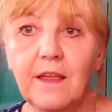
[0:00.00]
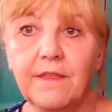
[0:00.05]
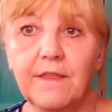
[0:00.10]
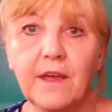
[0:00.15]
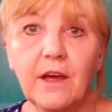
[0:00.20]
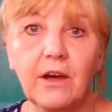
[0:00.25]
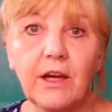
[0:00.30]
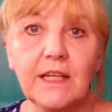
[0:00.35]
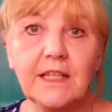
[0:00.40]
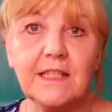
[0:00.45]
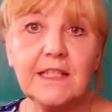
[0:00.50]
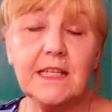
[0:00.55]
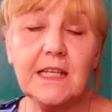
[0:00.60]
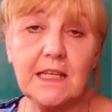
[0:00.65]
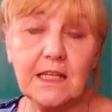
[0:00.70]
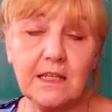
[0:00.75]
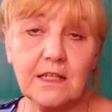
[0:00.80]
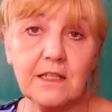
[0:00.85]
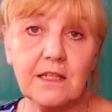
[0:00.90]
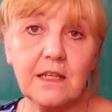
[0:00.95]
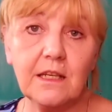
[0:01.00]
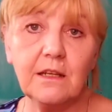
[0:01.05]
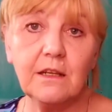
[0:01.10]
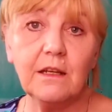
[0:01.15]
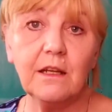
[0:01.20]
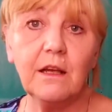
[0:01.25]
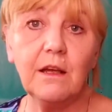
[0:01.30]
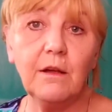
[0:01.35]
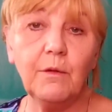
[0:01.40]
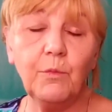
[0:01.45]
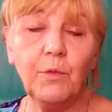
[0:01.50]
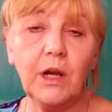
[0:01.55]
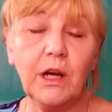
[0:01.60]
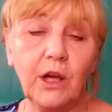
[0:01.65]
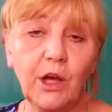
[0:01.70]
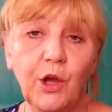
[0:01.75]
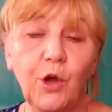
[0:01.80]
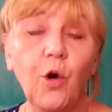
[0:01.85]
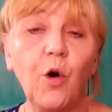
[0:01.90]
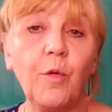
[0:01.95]
that I did when
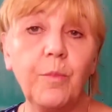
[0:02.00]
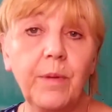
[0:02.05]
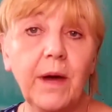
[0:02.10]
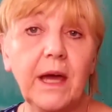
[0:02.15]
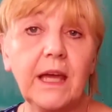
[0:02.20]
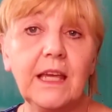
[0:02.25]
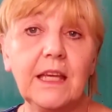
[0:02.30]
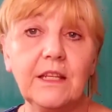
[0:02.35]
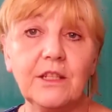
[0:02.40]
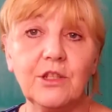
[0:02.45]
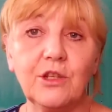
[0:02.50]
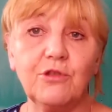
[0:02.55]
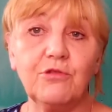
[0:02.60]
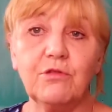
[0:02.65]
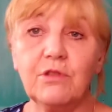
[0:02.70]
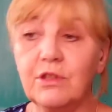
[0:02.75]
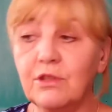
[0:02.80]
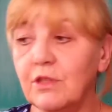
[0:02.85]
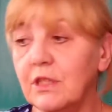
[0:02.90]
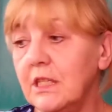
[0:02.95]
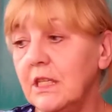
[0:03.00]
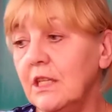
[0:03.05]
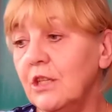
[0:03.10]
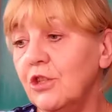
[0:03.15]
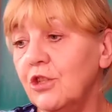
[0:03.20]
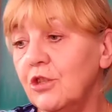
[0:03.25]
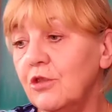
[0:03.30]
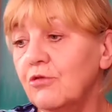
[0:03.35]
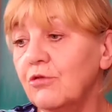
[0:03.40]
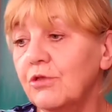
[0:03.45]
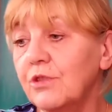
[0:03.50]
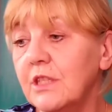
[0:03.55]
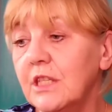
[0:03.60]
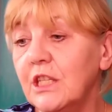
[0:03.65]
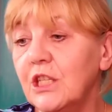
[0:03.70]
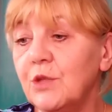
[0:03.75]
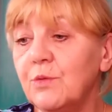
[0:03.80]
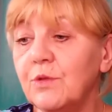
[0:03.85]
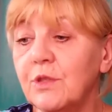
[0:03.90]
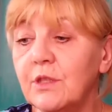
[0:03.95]
I got back into cross stitch, cross
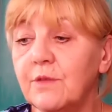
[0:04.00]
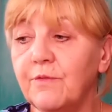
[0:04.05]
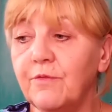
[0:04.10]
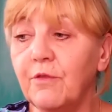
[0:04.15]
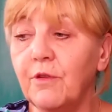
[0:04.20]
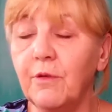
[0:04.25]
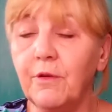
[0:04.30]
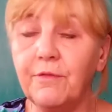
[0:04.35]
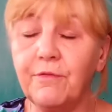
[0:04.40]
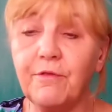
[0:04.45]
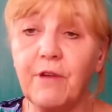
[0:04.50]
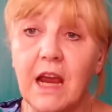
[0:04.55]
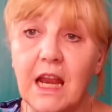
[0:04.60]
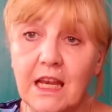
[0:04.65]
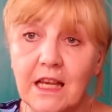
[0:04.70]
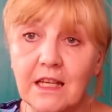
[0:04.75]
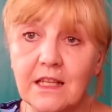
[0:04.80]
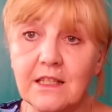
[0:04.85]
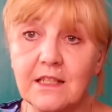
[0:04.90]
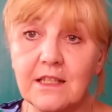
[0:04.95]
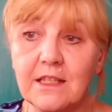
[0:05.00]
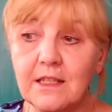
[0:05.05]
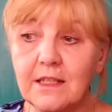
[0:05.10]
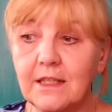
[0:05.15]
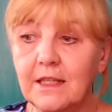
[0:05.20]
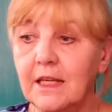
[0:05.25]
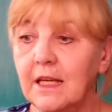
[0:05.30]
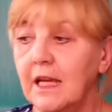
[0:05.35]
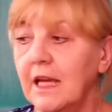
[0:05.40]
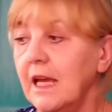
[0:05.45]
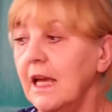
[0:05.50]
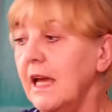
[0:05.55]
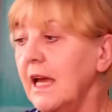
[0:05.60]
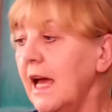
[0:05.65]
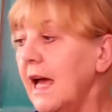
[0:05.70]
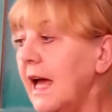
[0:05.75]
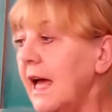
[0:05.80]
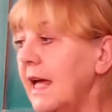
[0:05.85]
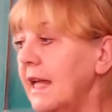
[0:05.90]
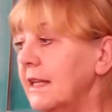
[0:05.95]
stitch was for a friend
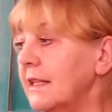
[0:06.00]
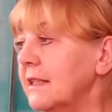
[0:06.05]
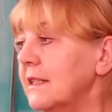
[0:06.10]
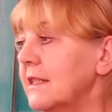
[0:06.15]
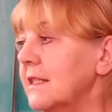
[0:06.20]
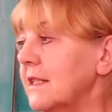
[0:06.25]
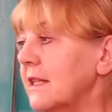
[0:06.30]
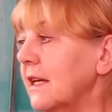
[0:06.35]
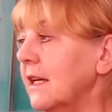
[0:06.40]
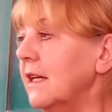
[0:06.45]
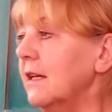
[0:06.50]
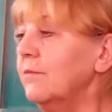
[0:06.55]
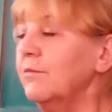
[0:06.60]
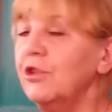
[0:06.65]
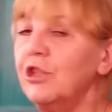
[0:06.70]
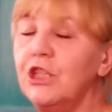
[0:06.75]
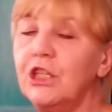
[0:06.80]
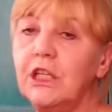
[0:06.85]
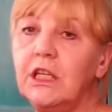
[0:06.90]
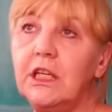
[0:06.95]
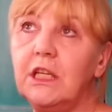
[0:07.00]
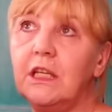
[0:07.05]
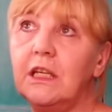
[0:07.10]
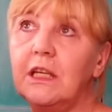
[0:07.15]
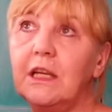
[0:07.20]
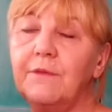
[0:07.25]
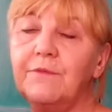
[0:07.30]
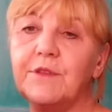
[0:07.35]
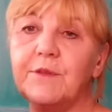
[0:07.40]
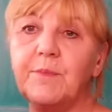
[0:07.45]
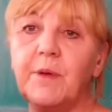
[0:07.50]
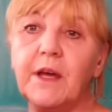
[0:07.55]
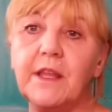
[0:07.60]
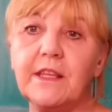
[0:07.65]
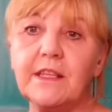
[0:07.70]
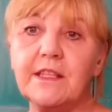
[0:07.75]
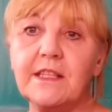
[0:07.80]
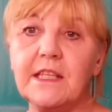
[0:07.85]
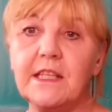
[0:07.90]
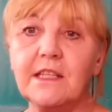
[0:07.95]
and um, she lives by
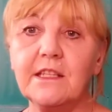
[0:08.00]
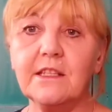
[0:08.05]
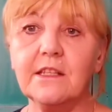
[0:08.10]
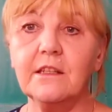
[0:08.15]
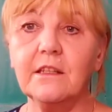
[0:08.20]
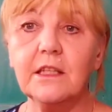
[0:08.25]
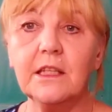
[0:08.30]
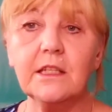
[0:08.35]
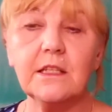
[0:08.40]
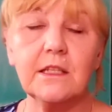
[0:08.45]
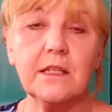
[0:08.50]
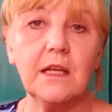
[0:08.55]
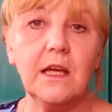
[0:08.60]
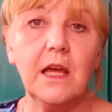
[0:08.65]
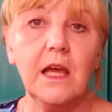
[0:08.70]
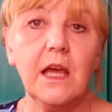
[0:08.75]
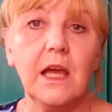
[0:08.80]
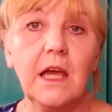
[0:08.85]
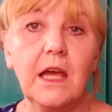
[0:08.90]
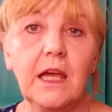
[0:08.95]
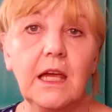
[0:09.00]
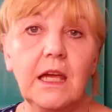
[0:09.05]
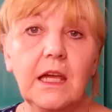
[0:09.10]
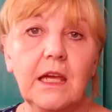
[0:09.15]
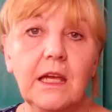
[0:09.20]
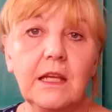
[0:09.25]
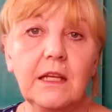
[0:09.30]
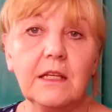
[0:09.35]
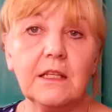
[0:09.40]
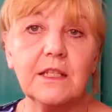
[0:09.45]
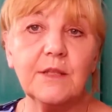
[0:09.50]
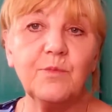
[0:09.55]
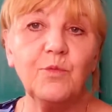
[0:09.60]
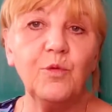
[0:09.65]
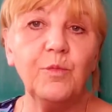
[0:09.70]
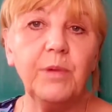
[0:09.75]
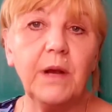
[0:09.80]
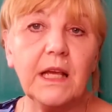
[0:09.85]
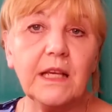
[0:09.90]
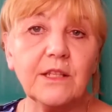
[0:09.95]
the seaside in a
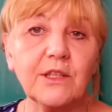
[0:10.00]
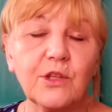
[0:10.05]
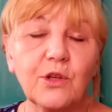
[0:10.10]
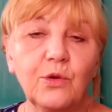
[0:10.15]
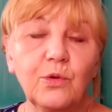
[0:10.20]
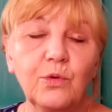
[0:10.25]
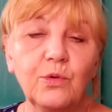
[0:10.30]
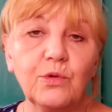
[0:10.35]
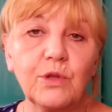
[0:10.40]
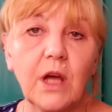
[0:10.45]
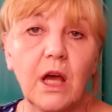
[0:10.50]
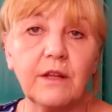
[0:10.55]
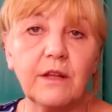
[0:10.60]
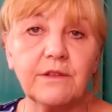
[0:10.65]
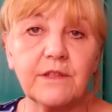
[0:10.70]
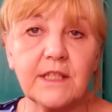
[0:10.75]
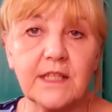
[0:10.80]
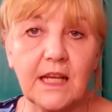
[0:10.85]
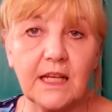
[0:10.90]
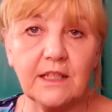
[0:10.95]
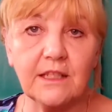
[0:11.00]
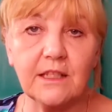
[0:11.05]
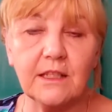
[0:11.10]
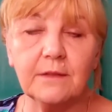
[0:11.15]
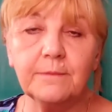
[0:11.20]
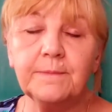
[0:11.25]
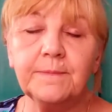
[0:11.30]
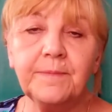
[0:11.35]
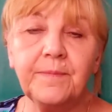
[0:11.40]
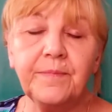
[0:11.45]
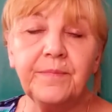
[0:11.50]
small place called Hunstanton